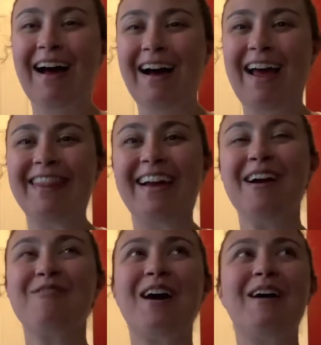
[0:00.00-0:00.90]
I think
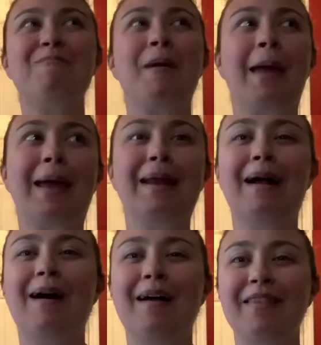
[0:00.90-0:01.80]
I've gotten paid
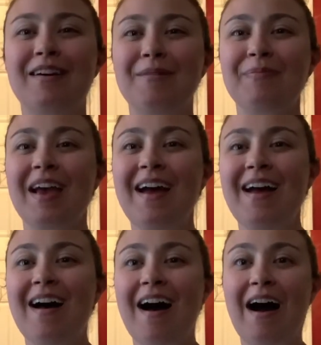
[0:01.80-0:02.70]
on them,
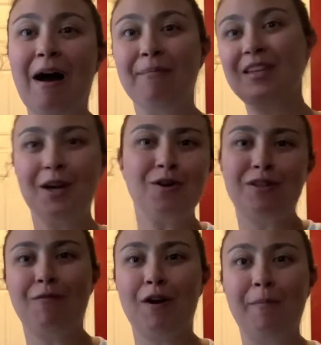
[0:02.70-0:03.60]
um, you know, because
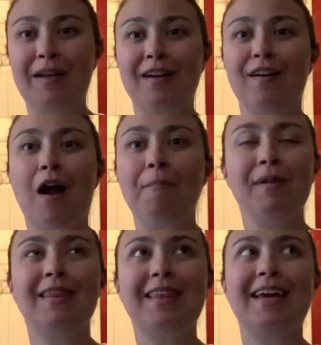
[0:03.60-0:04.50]
I've recommended a couple
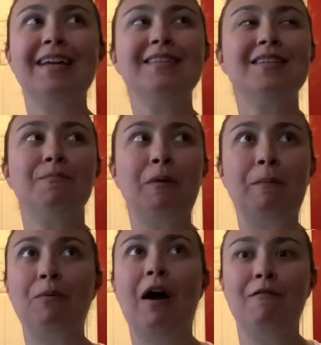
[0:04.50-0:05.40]
of things and
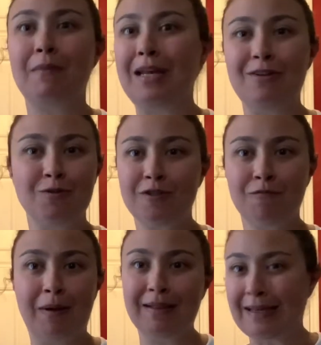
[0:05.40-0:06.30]
people have made use of
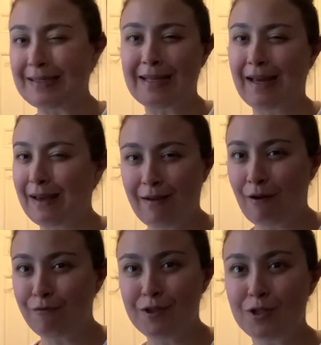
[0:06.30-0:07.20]
my links like
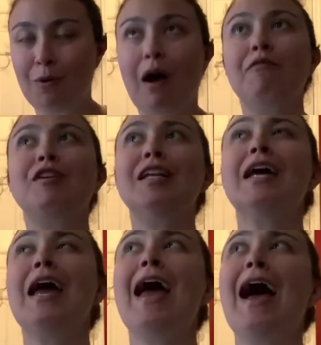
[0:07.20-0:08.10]
every so often.
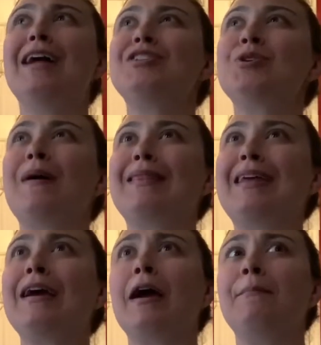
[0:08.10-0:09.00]
And so I
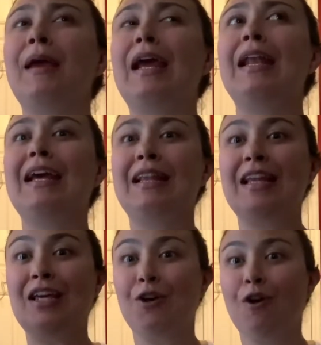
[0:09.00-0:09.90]
think I made in the
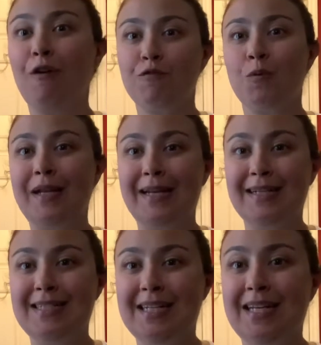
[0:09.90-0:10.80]
year of
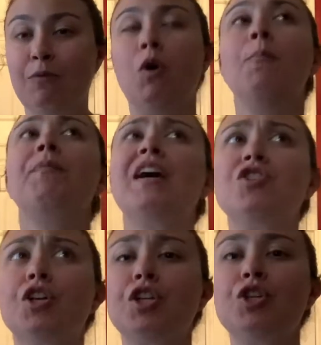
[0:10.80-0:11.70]
2019, well, I
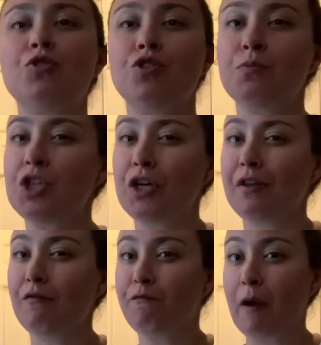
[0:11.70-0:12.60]
started the YouTube channel
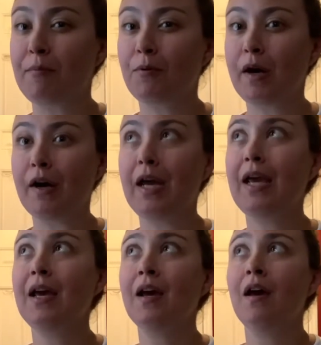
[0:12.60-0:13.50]
in
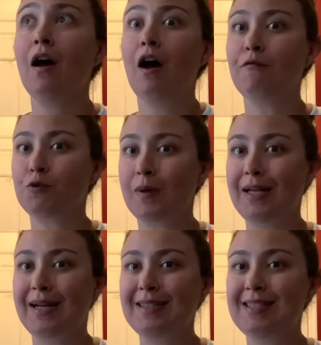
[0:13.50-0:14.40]
February of
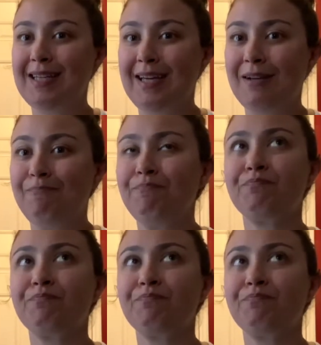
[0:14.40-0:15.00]
2019